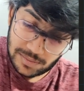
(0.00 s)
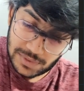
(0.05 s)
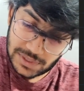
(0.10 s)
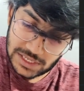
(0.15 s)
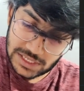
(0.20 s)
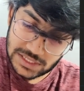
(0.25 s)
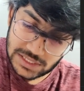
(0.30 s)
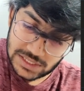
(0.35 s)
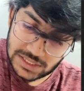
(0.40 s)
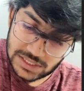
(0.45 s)

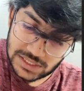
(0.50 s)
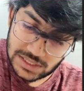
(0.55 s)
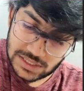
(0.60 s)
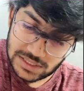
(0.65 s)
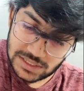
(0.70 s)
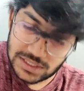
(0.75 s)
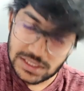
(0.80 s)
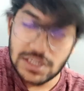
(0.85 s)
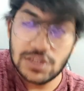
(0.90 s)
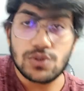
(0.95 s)
plus
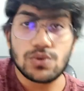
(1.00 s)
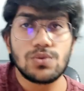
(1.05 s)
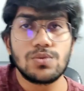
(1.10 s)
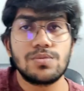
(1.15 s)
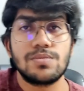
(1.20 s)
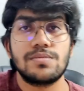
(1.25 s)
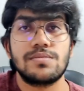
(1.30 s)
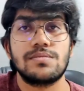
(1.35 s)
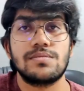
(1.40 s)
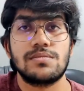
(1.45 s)
c2.
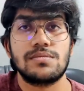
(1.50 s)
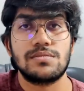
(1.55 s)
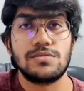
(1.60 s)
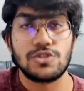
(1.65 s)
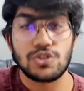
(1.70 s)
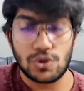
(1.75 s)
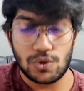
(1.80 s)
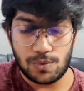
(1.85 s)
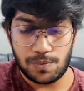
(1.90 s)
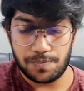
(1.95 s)

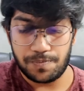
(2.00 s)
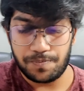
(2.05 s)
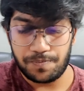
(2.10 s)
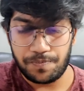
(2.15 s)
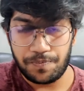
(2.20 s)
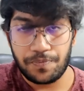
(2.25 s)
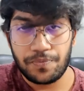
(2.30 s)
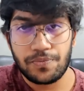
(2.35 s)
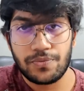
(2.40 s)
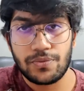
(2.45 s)
So
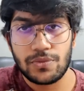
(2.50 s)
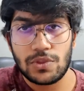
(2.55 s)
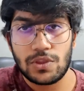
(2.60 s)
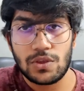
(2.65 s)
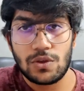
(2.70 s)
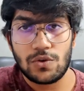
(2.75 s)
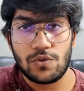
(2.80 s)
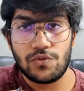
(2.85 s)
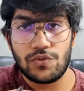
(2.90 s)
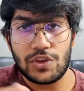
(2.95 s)

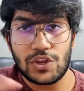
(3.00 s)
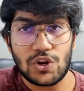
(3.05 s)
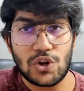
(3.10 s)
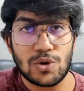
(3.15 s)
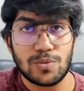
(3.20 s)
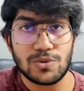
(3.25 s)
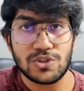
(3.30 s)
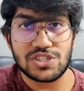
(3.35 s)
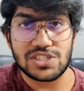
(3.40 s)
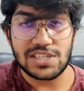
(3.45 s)
we are
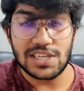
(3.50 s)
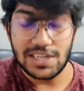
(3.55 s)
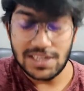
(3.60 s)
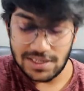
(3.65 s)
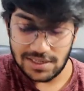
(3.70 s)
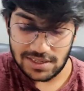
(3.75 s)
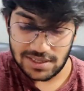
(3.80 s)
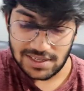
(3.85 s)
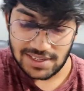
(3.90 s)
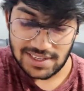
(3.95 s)
almost
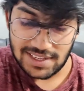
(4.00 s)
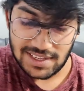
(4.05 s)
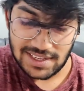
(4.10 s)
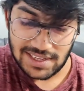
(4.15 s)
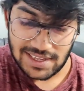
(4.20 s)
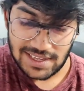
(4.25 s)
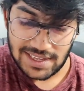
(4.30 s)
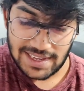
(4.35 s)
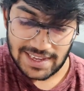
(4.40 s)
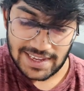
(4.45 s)
done,
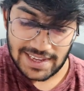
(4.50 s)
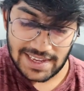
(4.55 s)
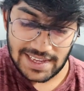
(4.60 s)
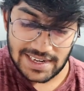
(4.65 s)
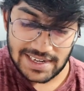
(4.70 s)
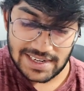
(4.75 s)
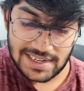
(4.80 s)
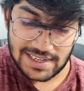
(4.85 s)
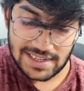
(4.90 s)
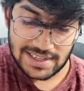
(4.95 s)

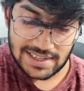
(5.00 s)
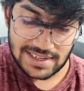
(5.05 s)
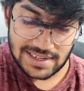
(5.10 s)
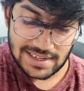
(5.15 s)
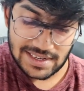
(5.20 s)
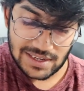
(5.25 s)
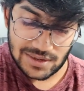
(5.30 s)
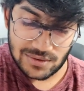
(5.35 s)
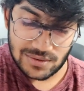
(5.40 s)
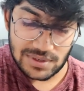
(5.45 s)
and
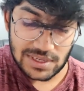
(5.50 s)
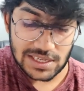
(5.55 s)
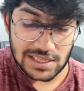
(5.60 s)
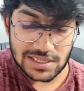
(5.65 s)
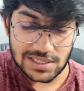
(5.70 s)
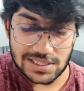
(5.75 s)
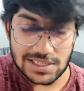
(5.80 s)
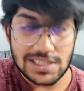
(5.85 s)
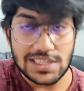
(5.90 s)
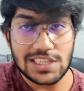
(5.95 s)
now
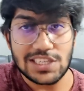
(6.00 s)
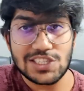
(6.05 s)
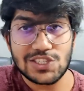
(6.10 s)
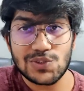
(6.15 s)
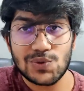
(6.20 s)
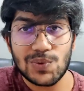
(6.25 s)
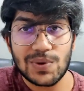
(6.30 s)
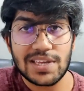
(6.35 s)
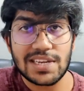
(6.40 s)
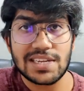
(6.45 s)
as t
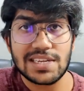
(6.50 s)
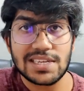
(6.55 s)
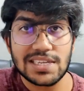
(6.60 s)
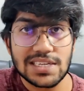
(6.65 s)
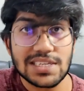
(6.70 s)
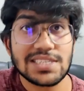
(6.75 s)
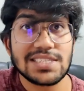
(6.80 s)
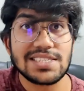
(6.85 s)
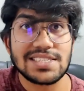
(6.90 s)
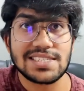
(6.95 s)
square
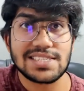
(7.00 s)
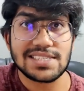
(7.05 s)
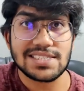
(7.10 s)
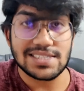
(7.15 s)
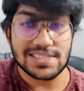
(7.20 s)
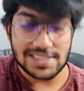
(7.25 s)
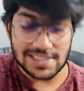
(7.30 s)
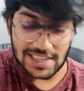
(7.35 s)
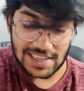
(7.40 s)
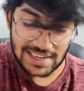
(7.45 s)

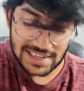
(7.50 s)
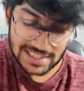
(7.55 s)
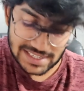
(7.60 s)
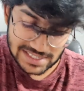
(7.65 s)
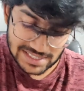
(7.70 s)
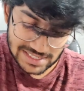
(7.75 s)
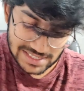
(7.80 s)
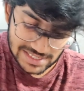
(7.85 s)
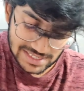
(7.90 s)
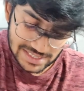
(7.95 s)
is tan
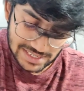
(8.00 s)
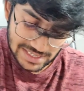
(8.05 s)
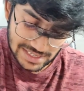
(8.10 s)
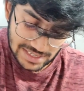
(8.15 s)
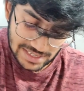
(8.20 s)
x,